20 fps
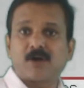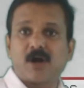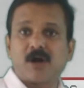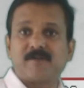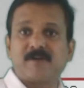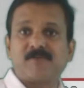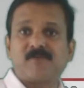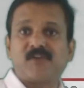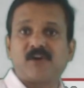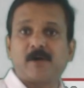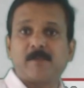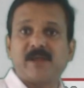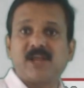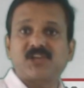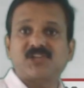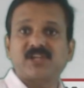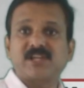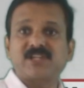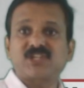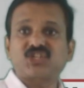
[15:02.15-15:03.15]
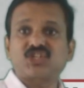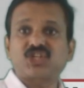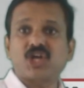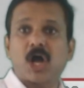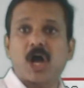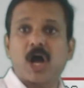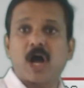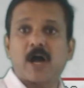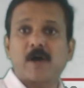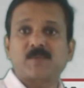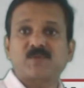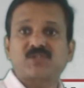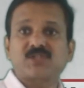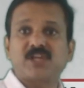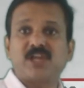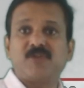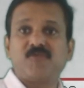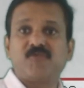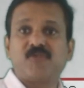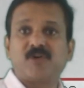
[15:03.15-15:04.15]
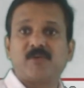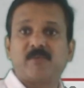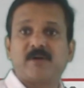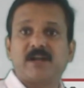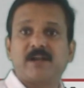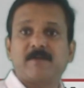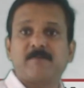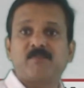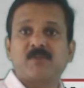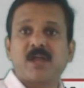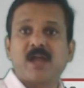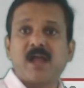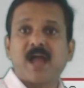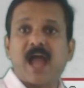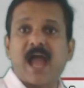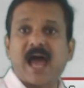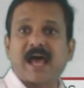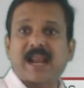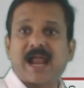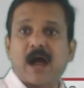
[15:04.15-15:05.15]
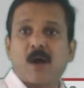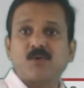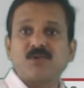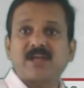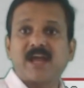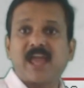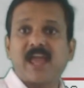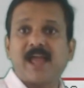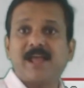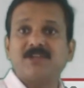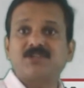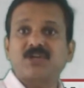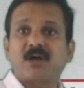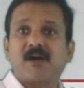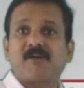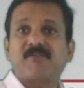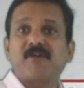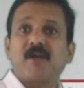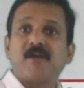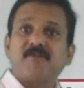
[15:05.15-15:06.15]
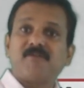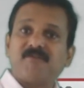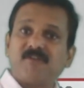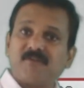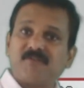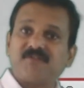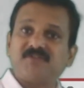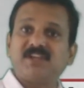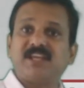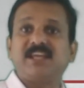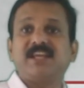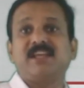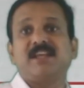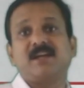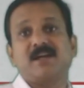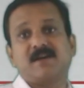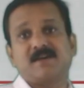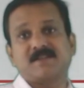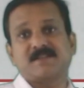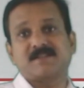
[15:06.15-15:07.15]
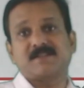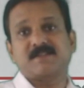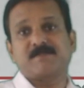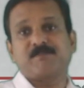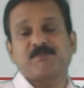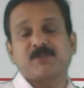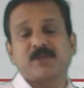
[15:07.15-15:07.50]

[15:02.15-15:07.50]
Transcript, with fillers: ovum formation stops in woman around the age of 50 years.